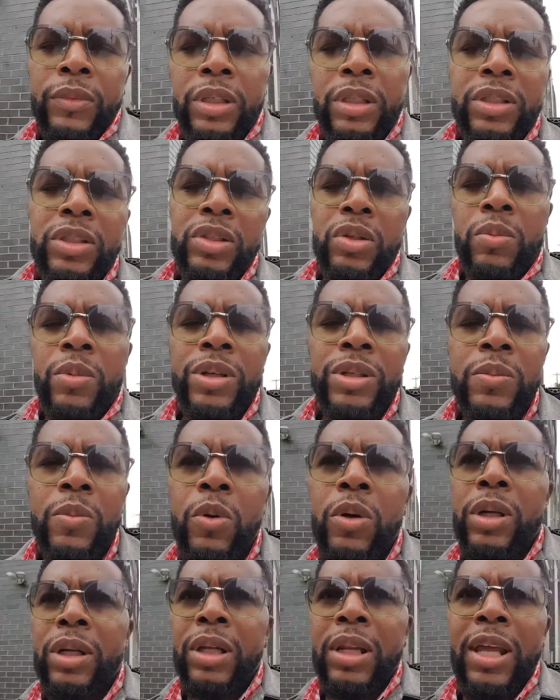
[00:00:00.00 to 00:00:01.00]
So much
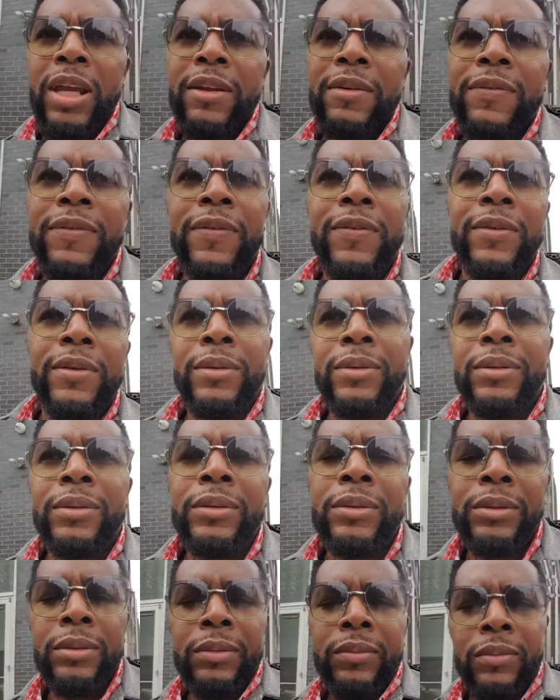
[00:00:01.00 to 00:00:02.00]
more to life
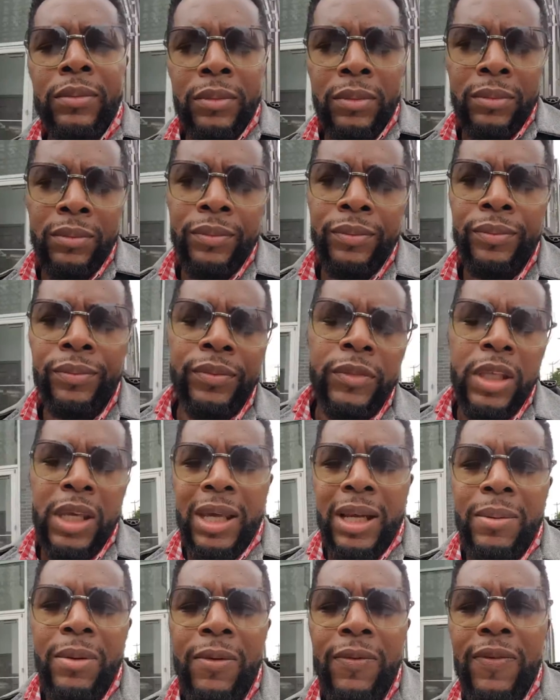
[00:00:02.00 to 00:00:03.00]

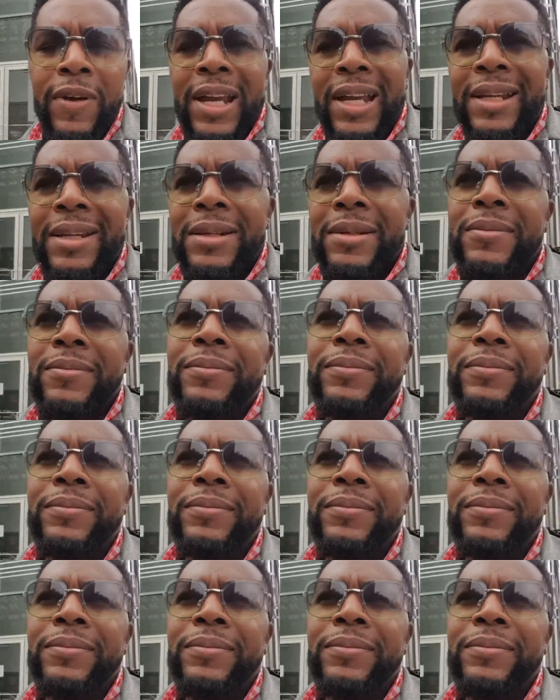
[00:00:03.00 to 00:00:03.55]
and I'm gonna find it.